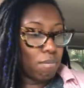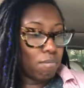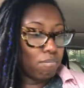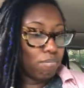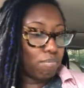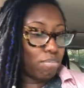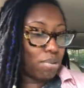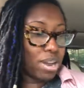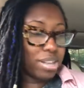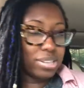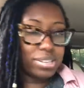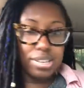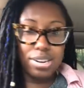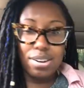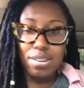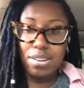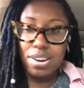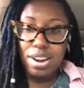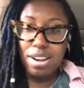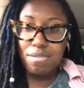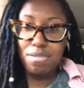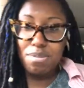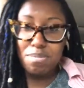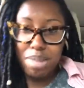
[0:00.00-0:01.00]
pressing on
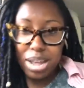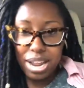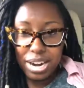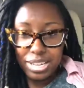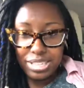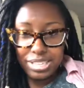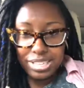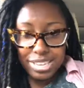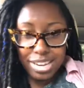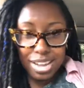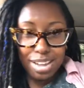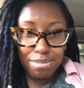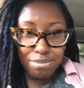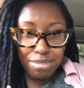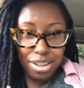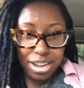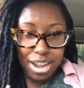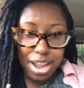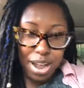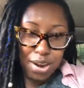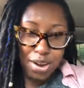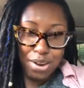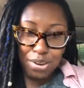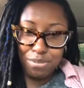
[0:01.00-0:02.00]
everybody's stuff, like
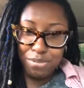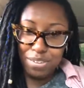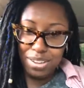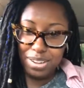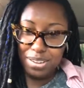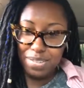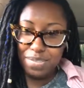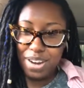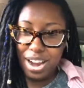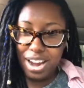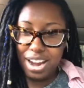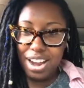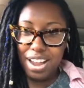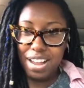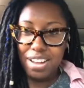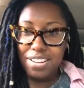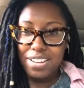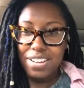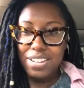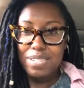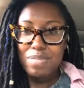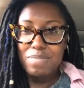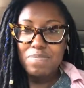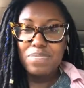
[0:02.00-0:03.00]
how are you feeling right now?
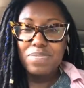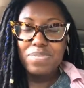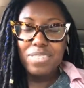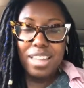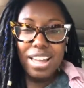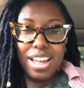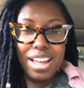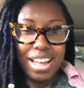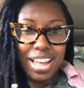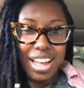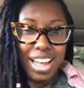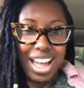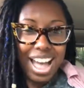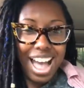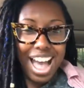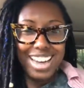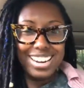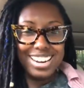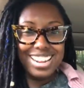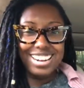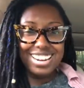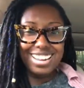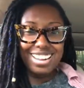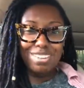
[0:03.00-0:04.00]
I
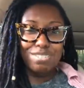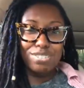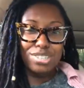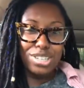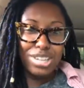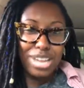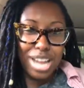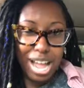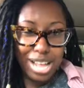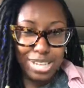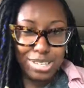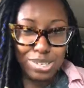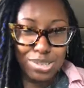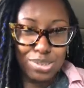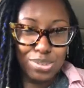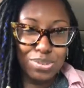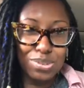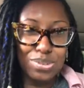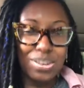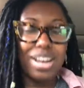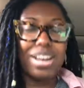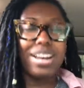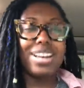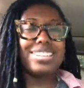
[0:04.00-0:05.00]
need to give
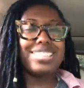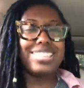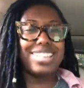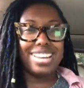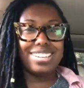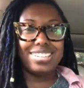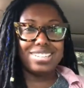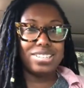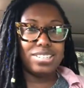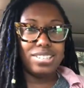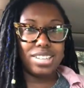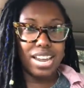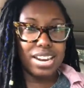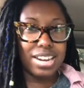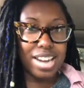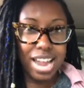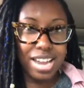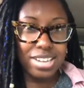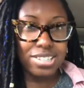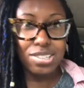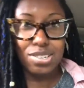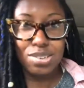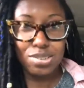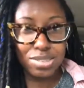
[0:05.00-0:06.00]
shiatsu sessions at
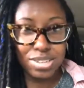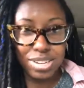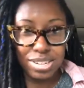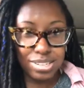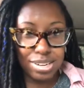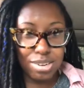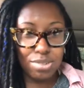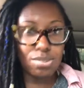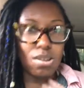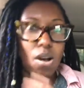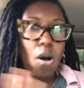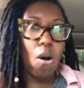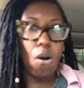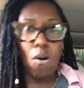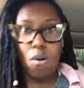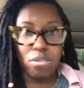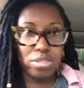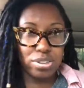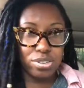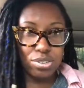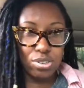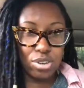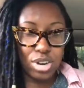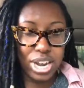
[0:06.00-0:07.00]
nationals because there's all the
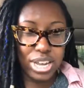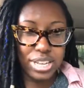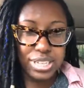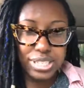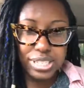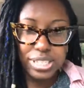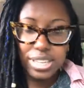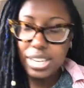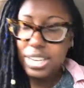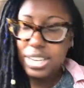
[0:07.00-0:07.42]
stress.